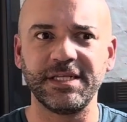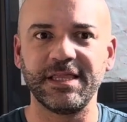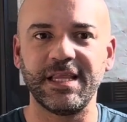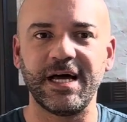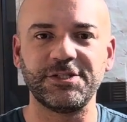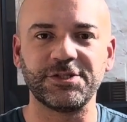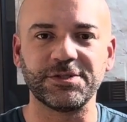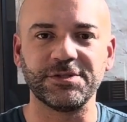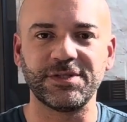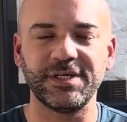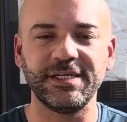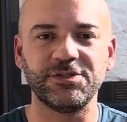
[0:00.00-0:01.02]
logical
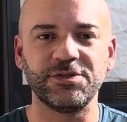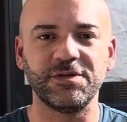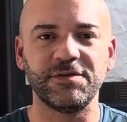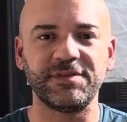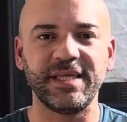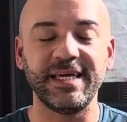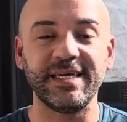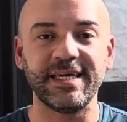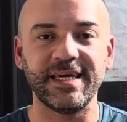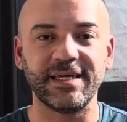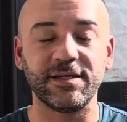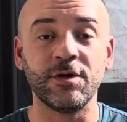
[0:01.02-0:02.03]
thing. So if they
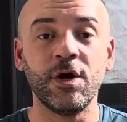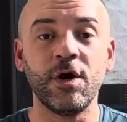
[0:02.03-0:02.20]
can